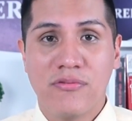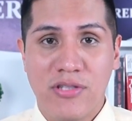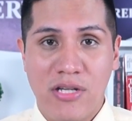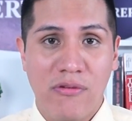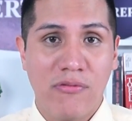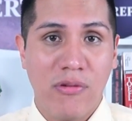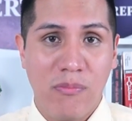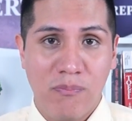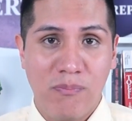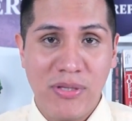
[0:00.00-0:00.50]

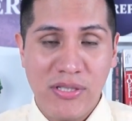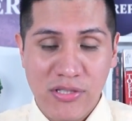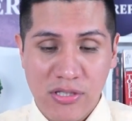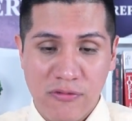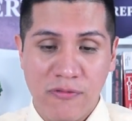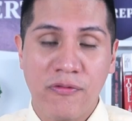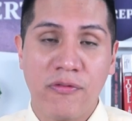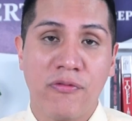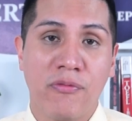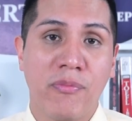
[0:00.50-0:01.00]
several
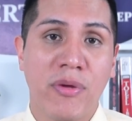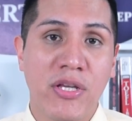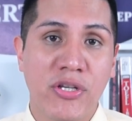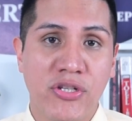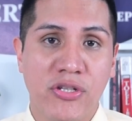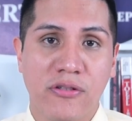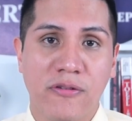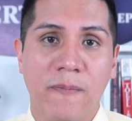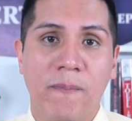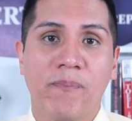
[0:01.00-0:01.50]
pieces of
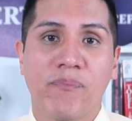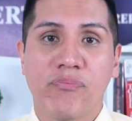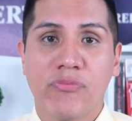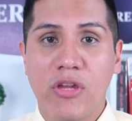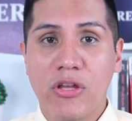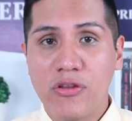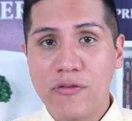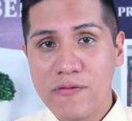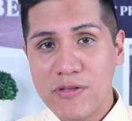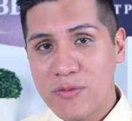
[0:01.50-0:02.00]
information
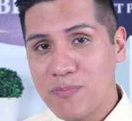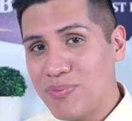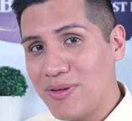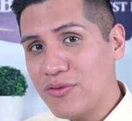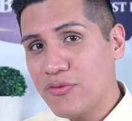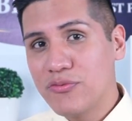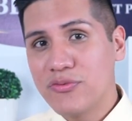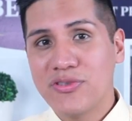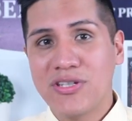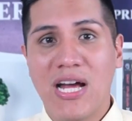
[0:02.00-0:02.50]
that you've
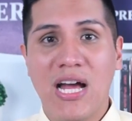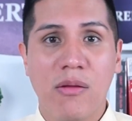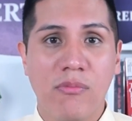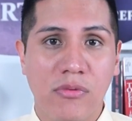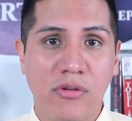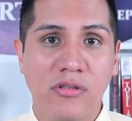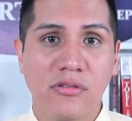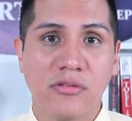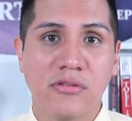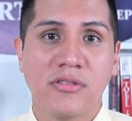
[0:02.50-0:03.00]
spent your
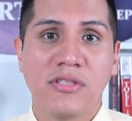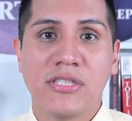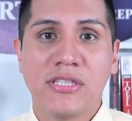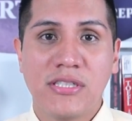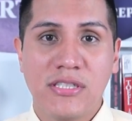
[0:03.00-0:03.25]
time on